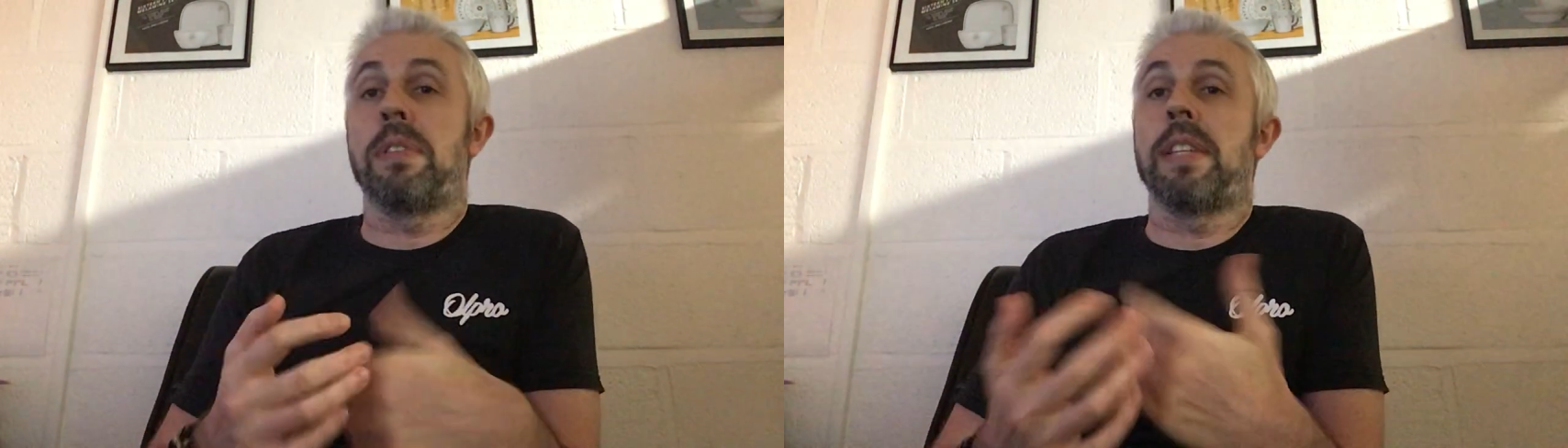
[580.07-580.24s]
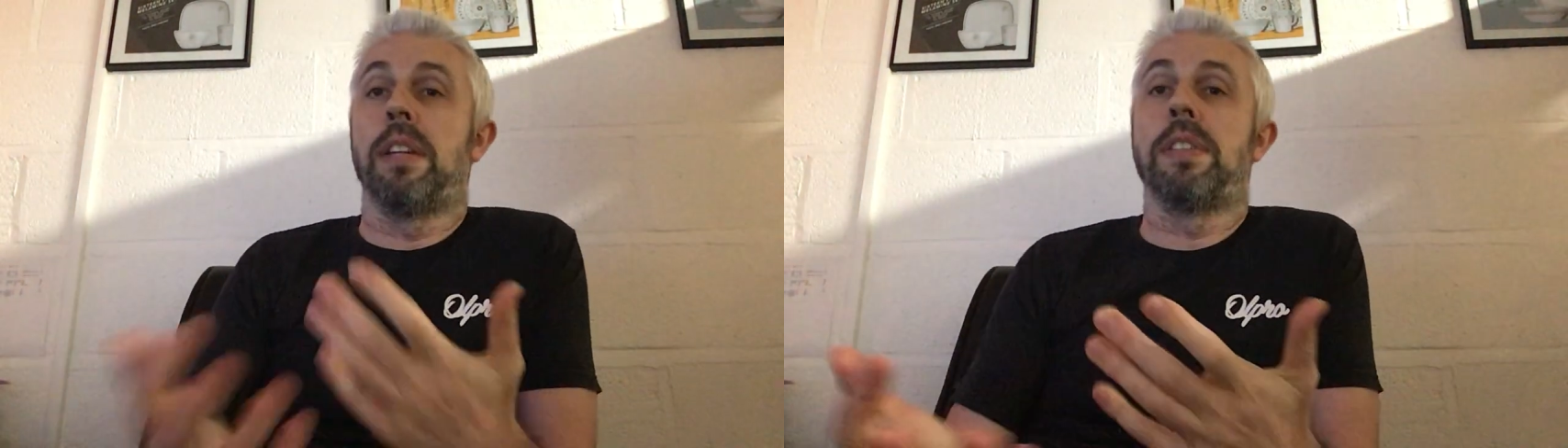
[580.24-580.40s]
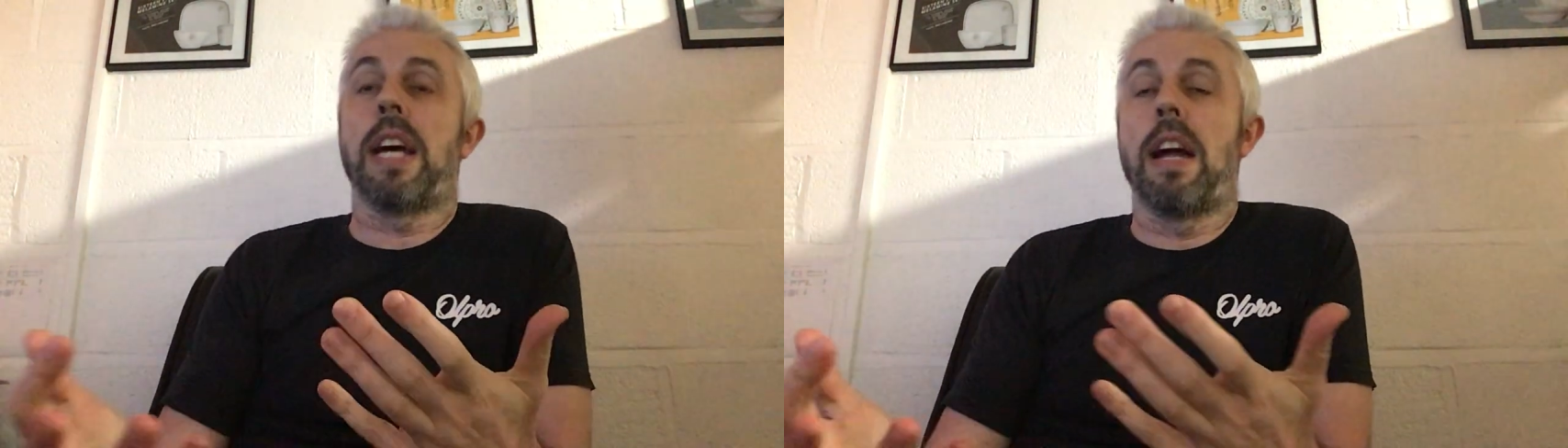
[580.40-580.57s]

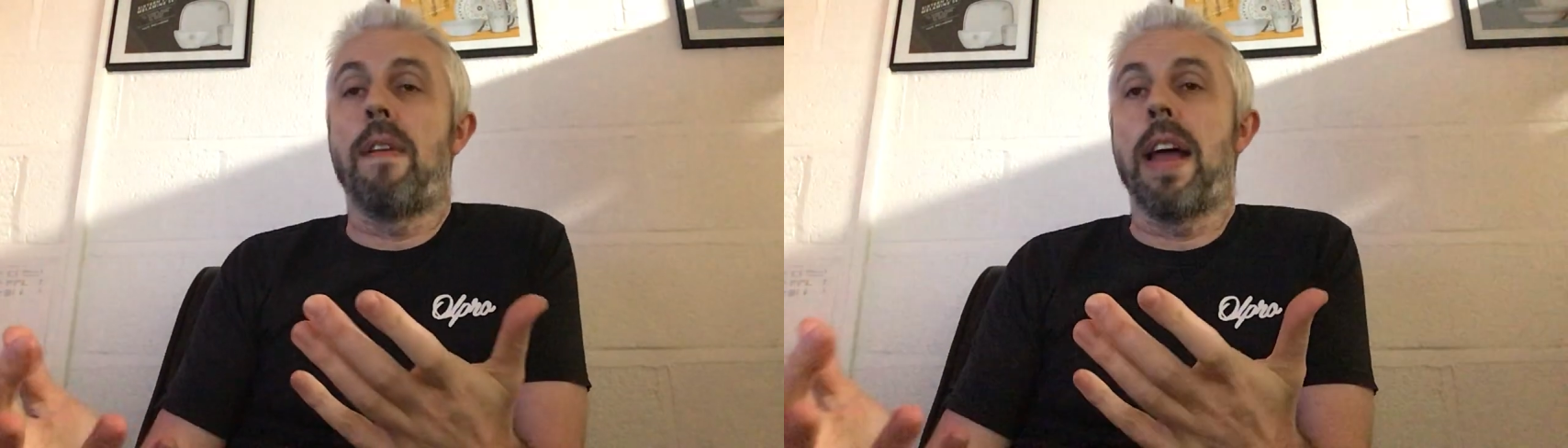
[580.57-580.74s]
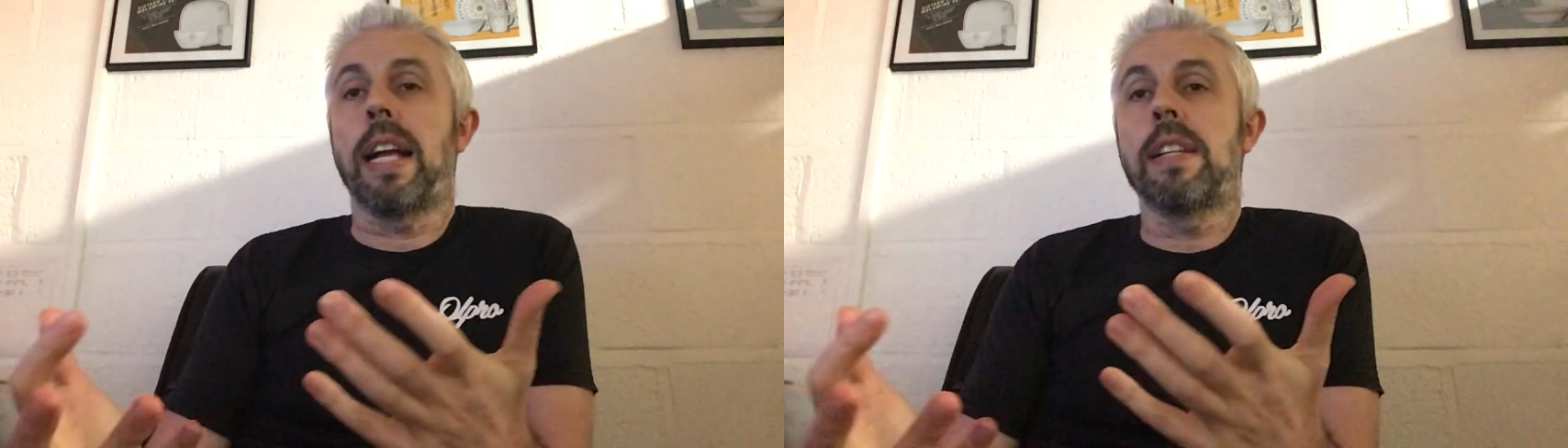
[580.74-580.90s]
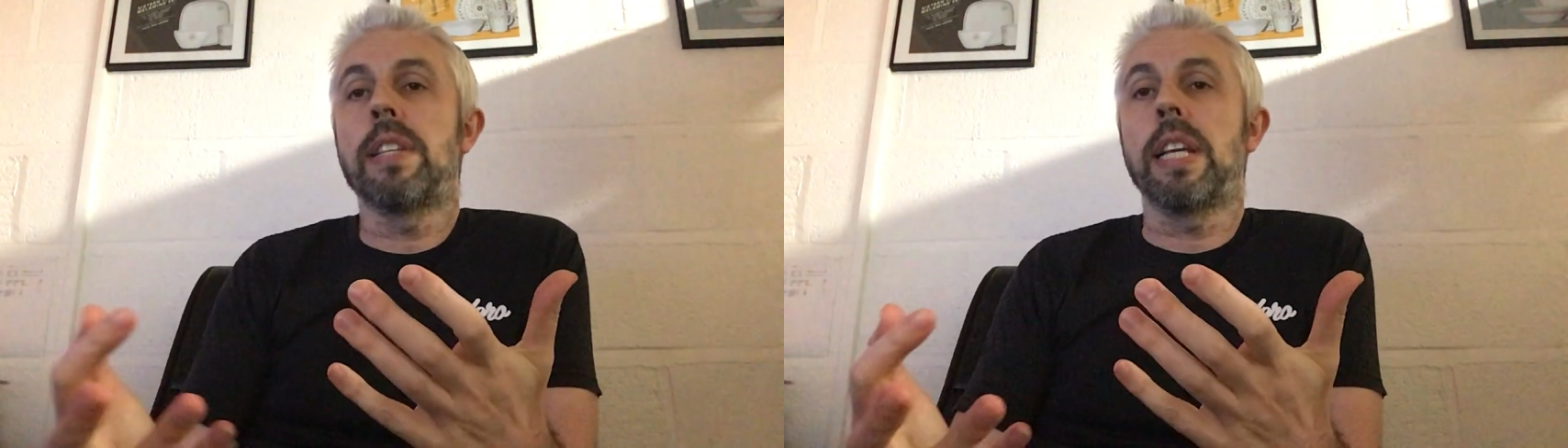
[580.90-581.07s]
sell
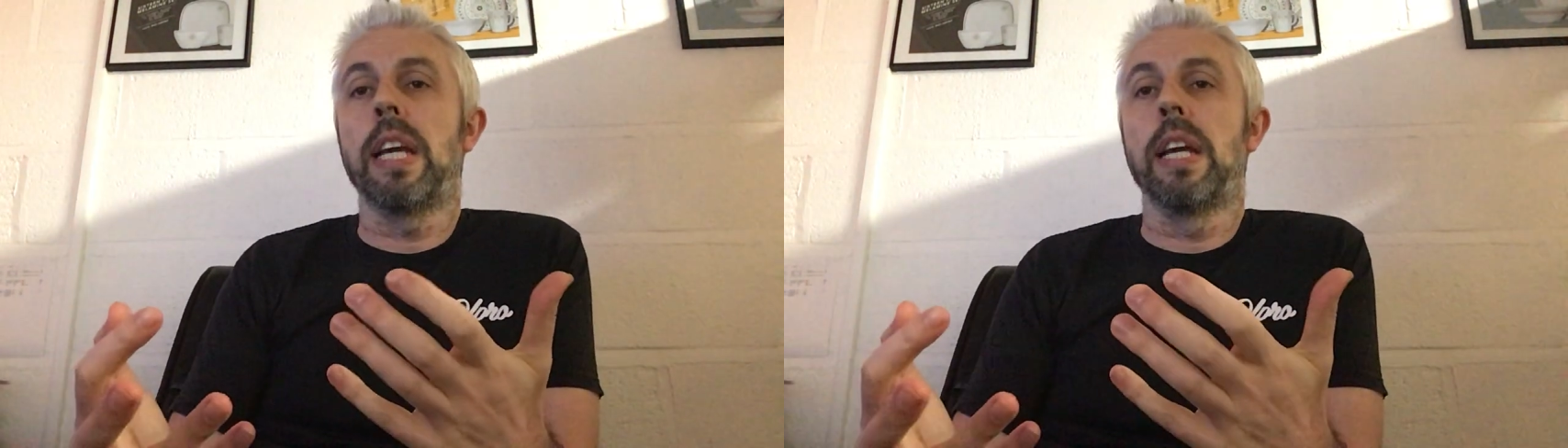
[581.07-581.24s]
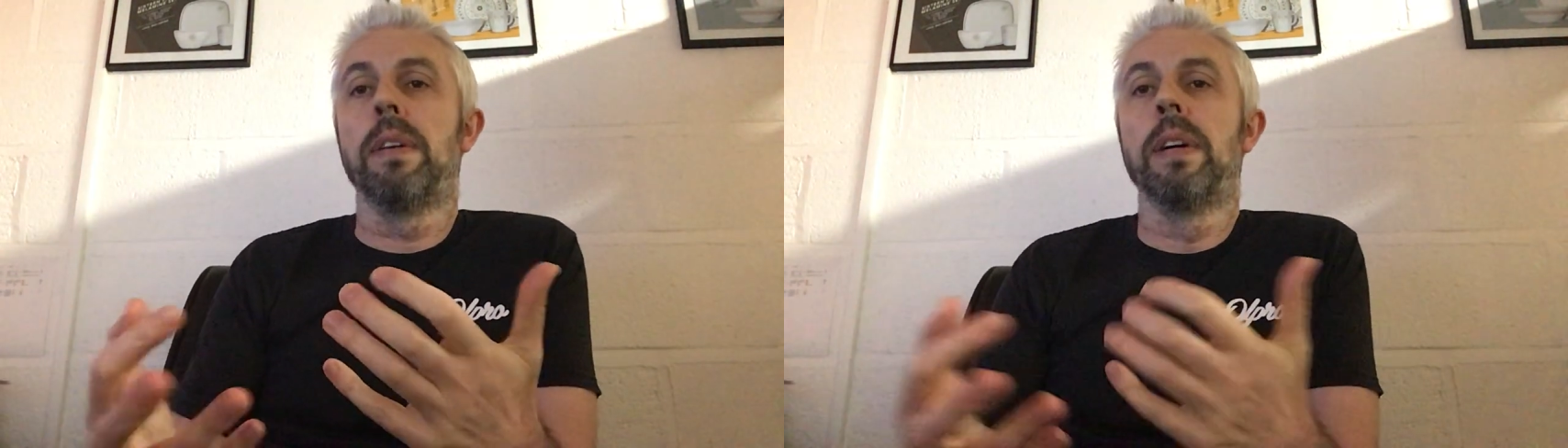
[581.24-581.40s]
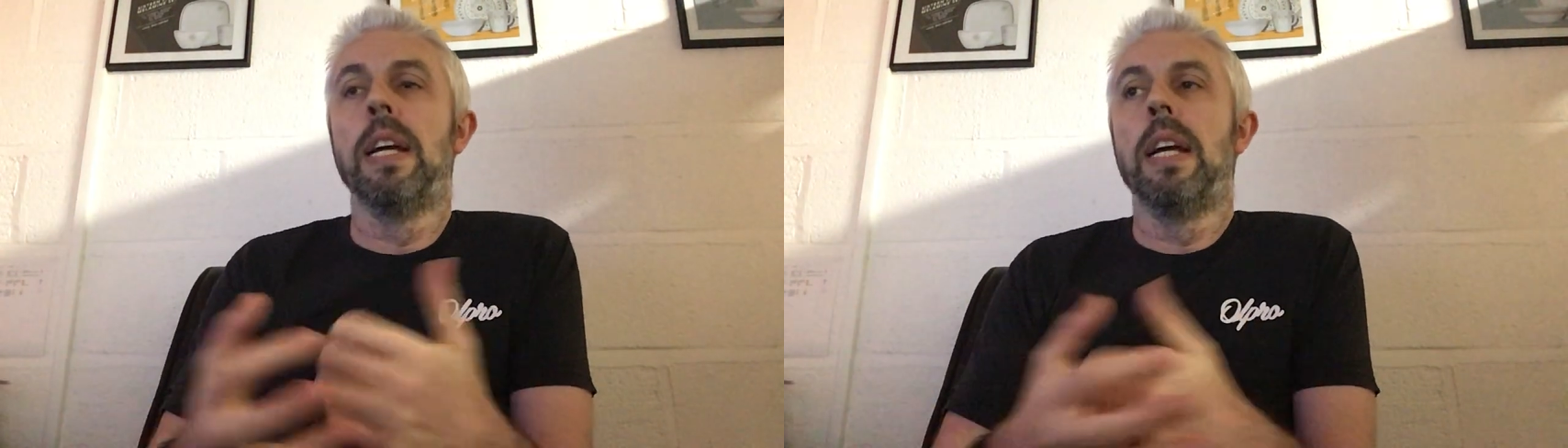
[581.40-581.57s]
direct to
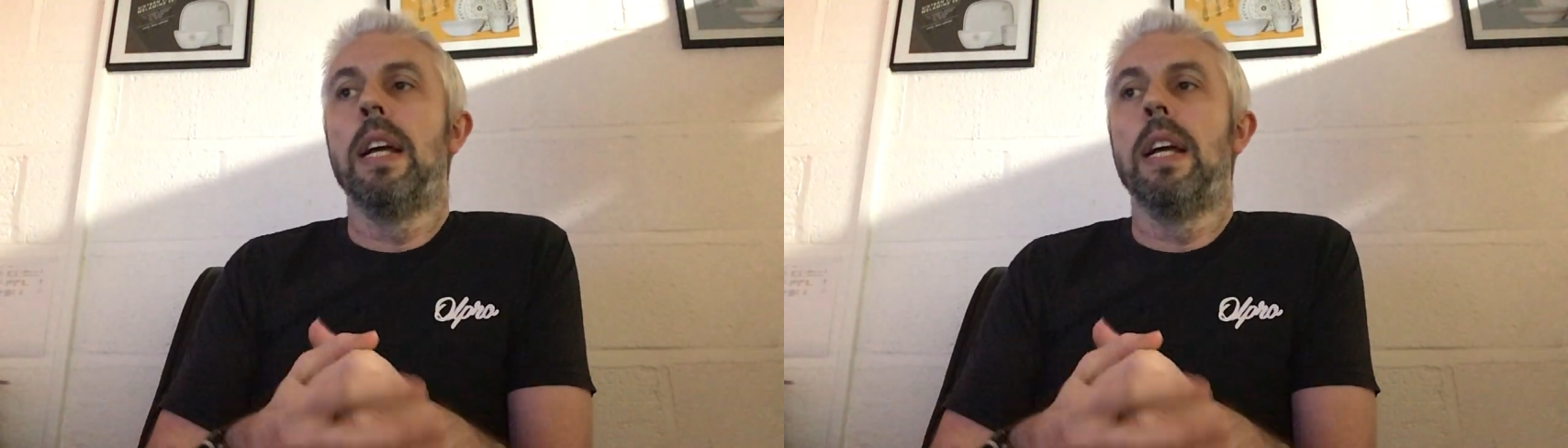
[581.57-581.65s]
you.